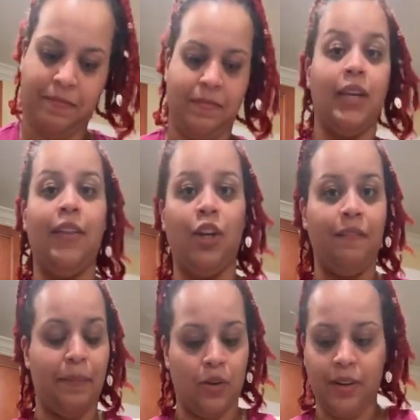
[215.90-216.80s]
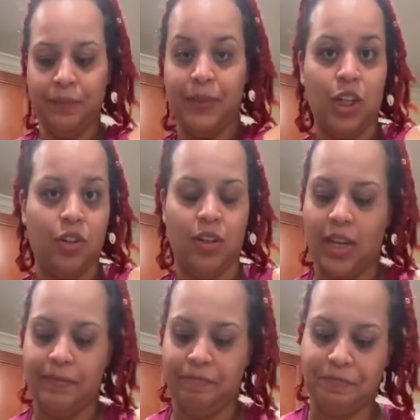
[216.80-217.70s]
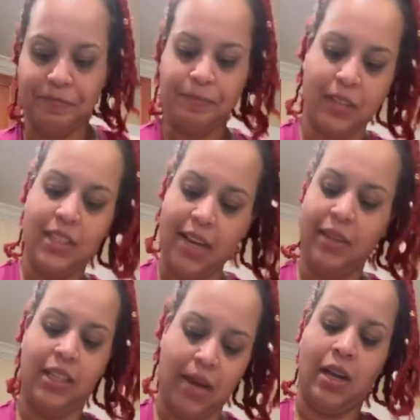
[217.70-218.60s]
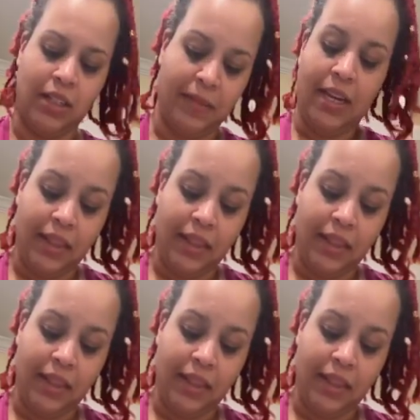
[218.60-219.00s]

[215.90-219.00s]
And then you're gonna flip it over and you're gonna do it on the other side. Same thing, same concept.